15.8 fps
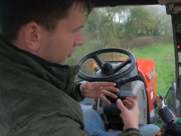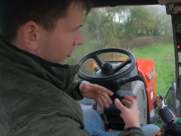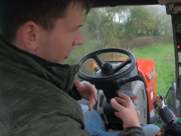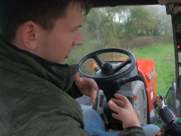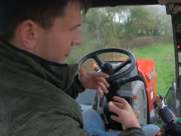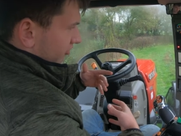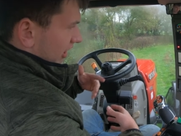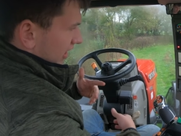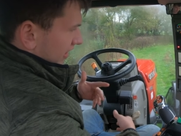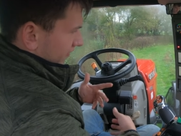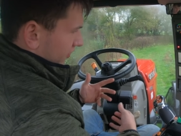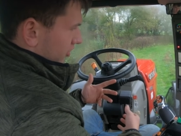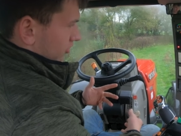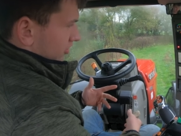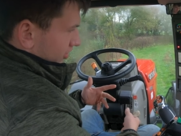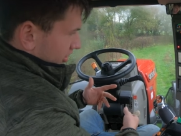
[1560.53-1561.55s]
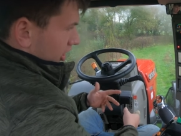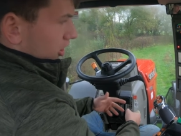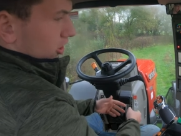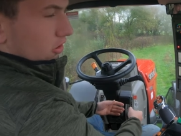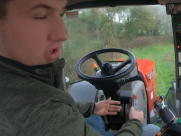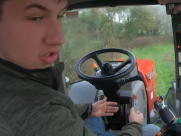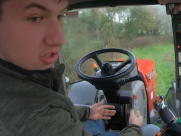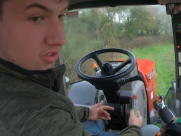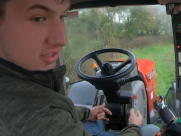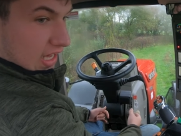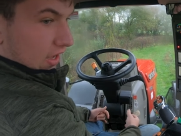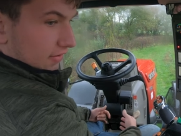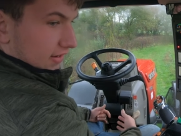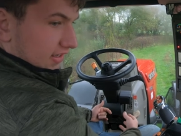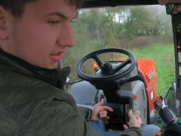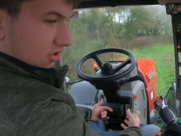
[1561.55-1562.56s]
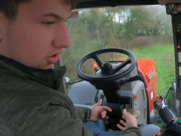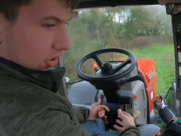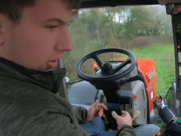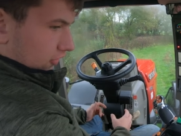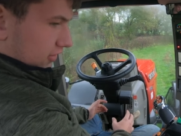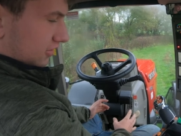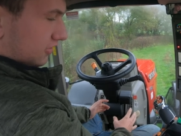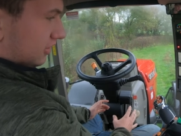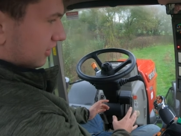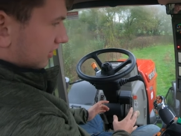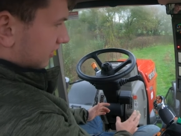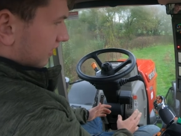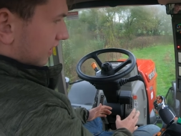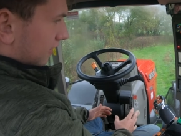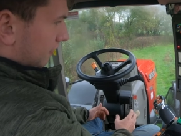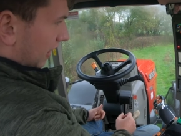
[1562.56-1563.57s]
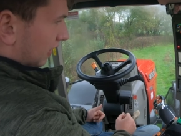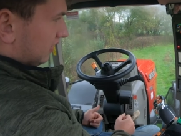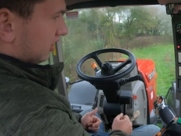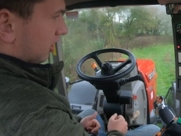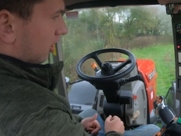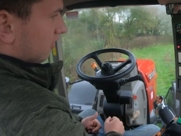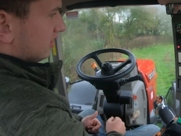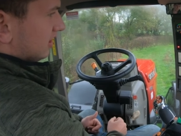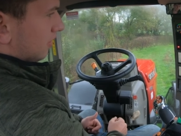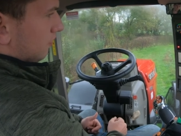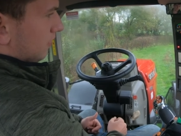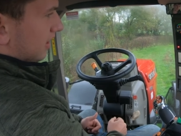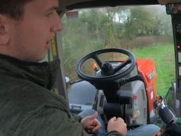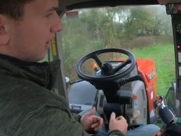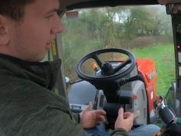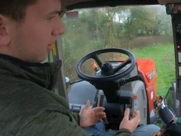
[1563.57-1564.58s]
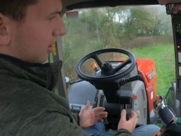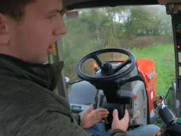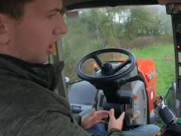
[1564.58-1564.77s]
the tractor's ready for you to go as you sit on it, so it knows it's about to go somewhere. I don't